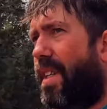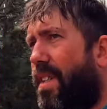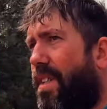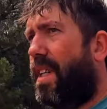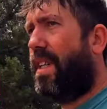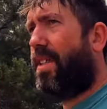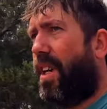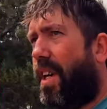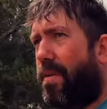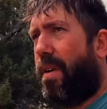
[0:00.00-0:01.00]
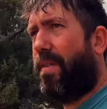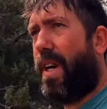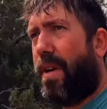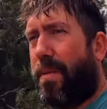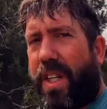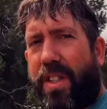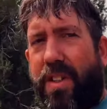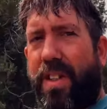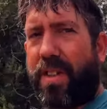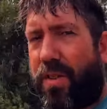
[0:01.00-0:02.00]
Just gonna check on my van, make
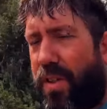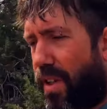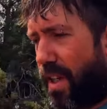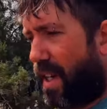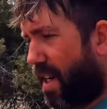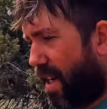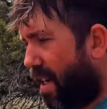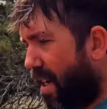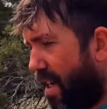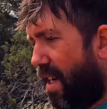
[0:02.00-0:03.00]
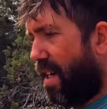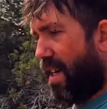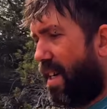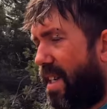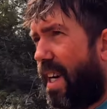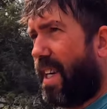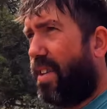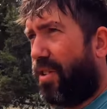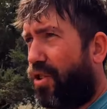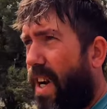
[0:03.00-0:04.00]
sure it's all good. Take a
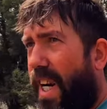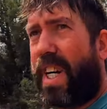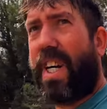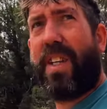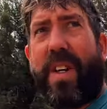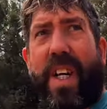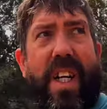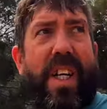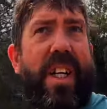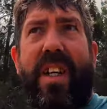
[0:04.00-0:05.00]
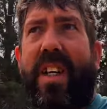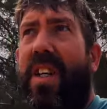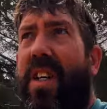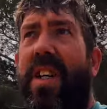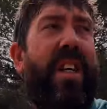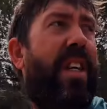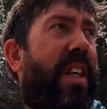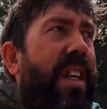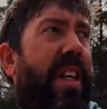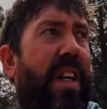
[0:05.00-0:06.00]
little drink, and then we're gonna,
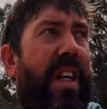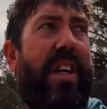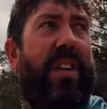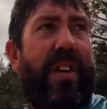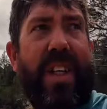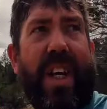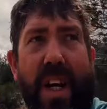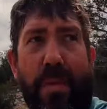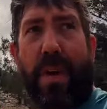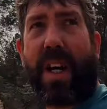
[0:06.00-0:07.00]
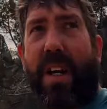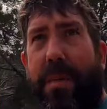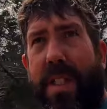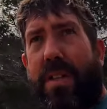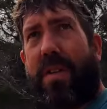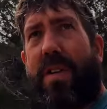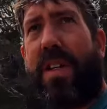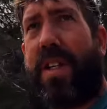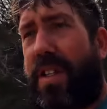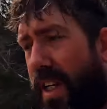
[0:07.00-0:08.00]
I don't know, either head back up this
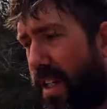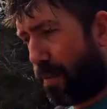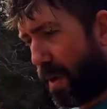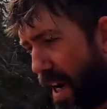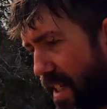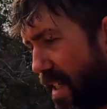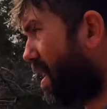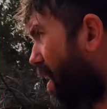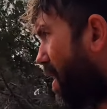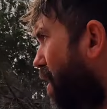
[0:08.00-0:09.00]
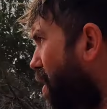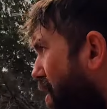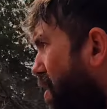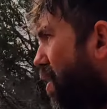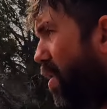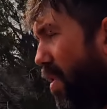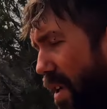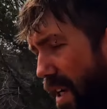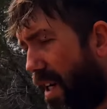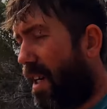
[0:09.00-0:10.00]
road and check the banks,
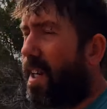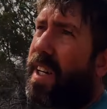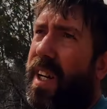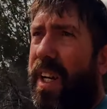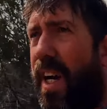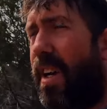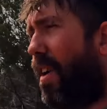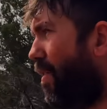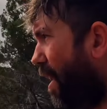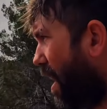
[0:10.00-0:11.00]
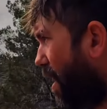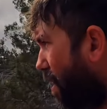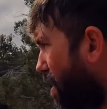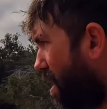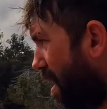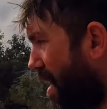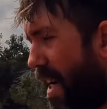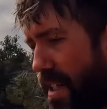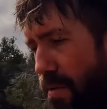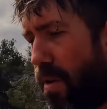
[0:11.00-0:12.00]
or head over the hill to the
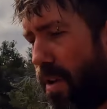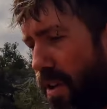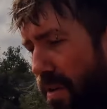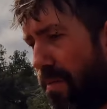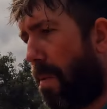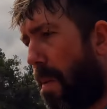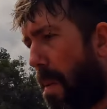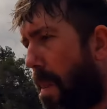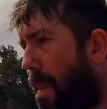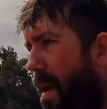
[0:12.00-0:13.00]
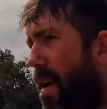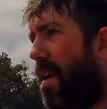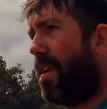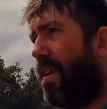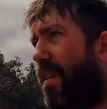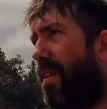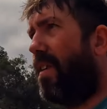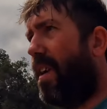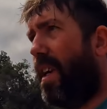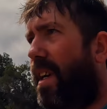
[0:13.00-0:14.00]
next wash.
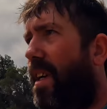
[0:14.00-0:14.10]
Alright.